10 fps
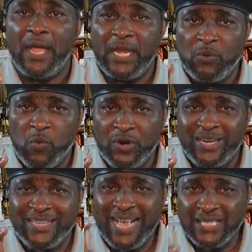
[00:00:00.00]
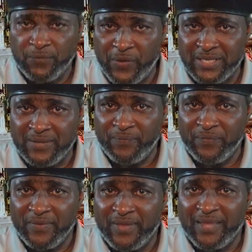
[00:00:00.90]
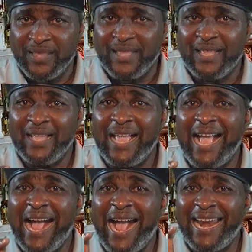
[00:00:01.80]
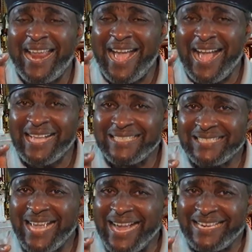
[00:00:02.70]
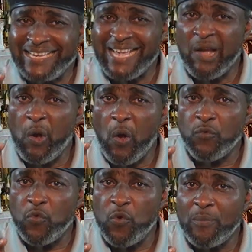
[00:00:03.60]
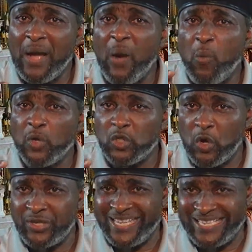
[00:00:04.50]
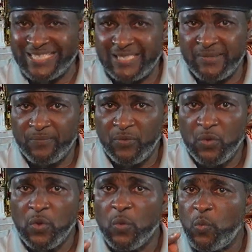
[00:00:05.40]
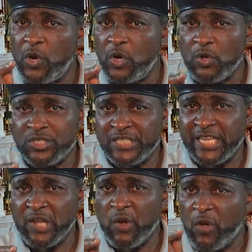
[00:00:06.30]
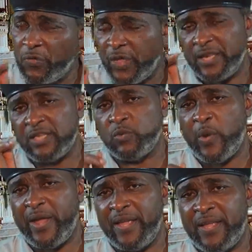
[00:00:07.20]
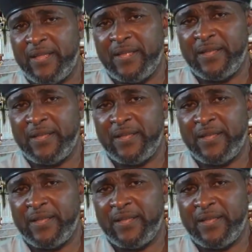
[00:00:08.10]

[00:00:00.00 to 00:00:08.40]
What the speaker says: Anyone that has faith and has idea of whom and what God is will not say or think this way.